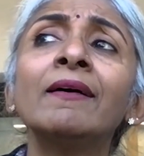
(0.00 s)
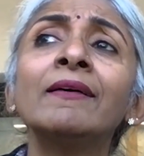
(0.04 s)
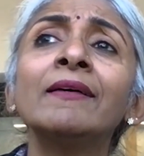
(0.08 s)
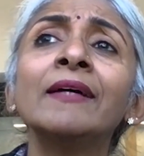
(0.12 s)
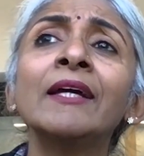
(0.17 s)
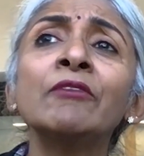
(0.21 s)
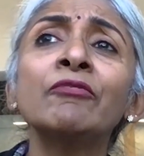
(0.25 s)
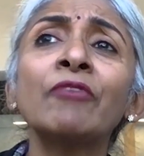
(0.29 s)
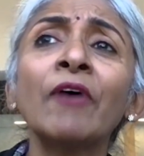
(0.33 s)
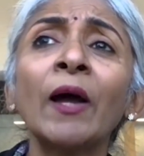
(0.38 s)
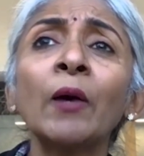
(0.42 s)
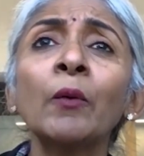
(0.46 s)

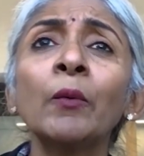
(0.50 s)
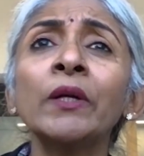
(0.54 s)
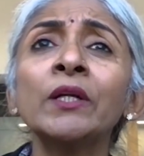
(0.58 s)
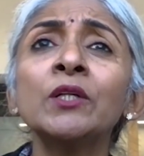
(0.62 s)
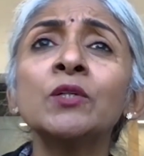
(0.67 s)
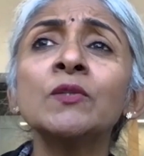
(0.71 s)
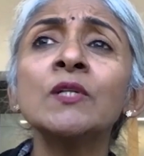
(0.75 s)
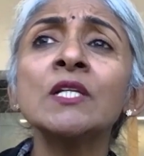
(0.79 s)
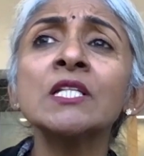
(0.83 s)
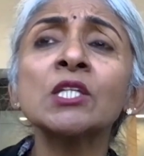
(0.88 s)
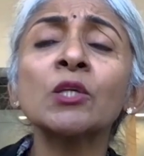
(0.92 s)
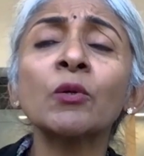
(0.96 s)
if I were to
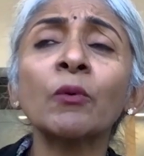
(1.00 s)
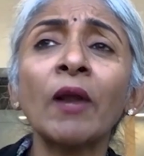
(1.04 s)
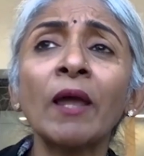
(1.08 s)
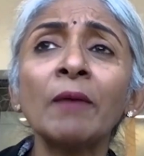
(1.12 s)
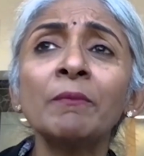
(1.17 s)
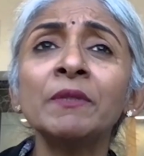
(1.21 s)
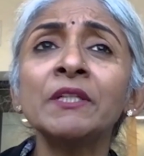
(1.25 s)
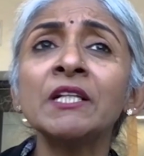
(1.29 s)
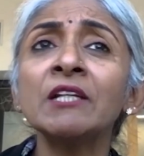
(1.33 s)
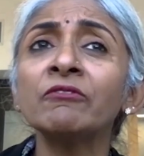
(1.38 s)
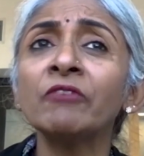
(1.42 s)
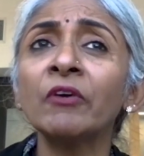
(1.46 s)
describe
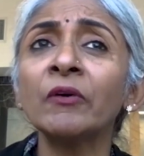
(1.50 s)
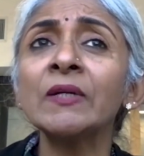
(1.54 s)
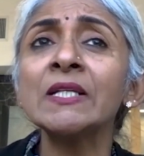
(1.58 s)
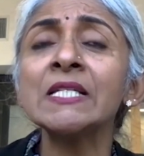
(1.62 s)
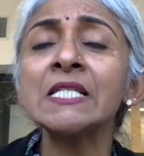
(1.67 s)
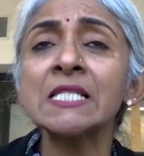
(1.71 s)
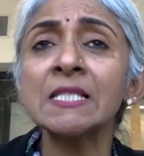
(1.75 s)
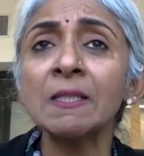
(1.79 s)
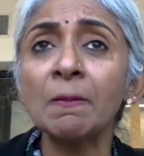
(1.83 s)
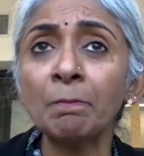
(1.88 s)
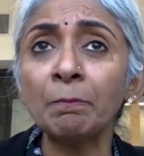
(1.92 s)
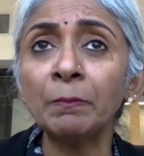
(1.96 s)
it in very
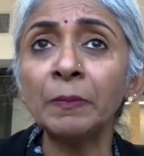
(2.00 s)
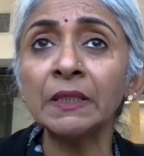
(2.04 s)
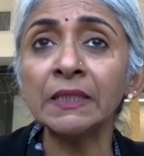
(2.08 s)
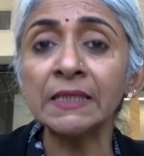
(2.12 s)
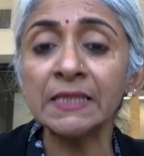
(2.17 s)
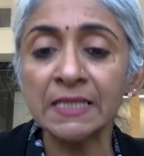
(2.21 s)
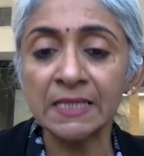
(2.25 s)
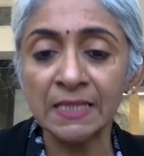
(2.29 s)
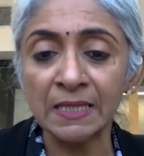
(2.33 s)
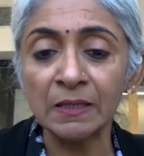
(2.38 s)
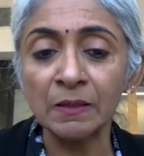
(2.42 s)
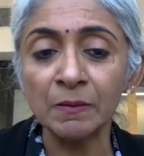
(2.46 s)
simple
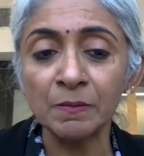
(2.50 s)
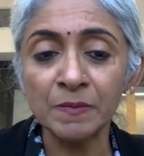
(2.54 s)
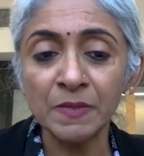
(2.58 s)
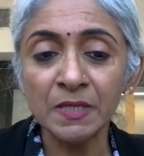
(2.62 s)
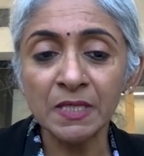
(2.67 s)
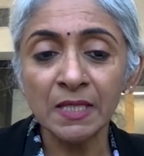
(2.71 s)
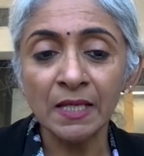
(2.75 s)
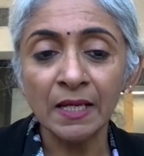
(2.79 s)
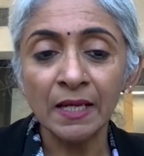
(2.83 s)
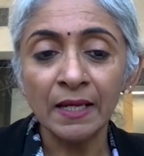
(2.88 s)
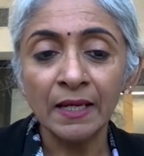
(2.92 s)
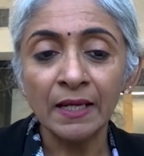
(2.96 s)
terms,